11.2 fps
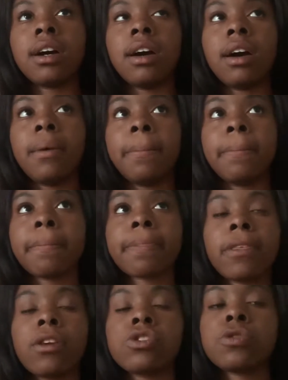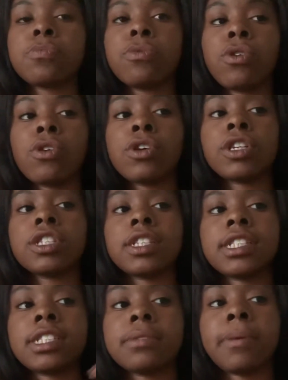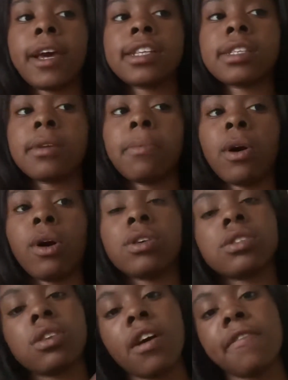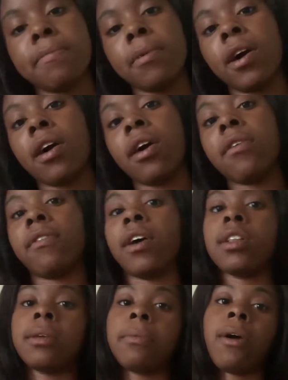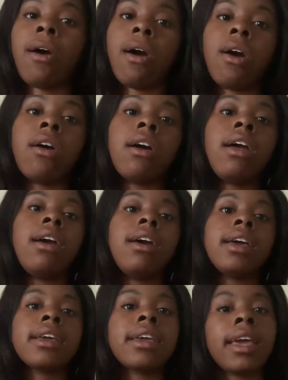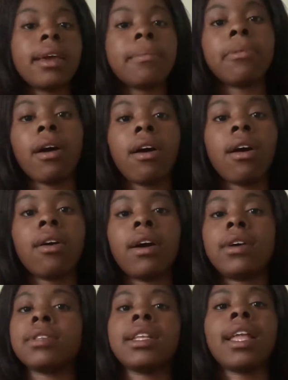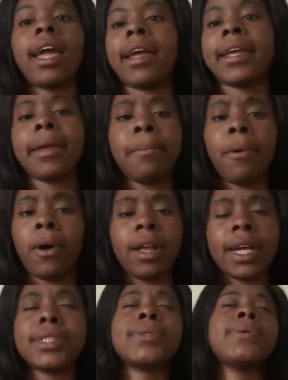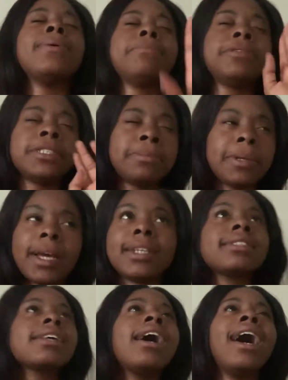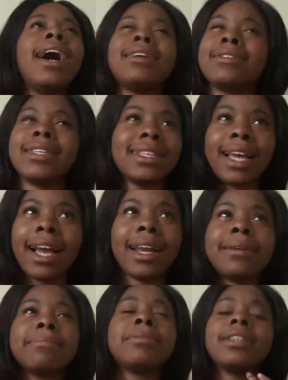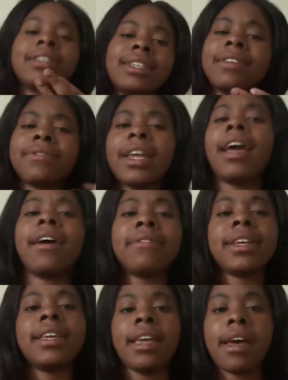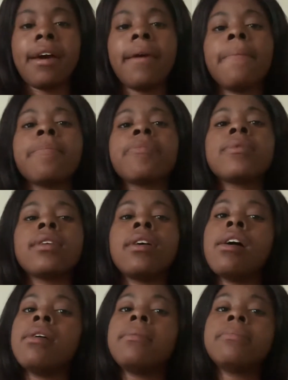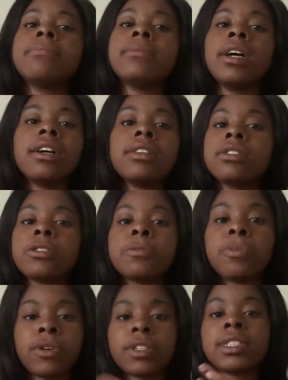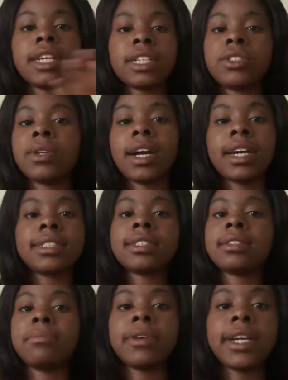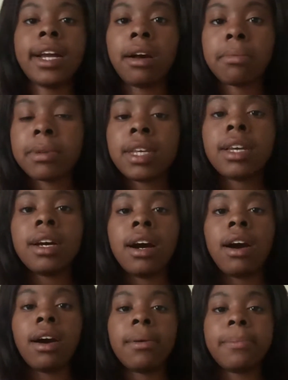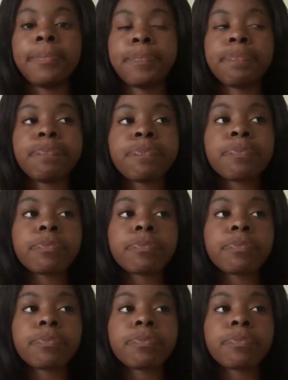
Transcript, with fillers: um, sports such as basketball, softball, volleyball, kickball. I don't think they get kickball in high school. I'm just being honest. I don't think they got it, but if they have it, yeah. Um, other sports that you guys could bring up. Um,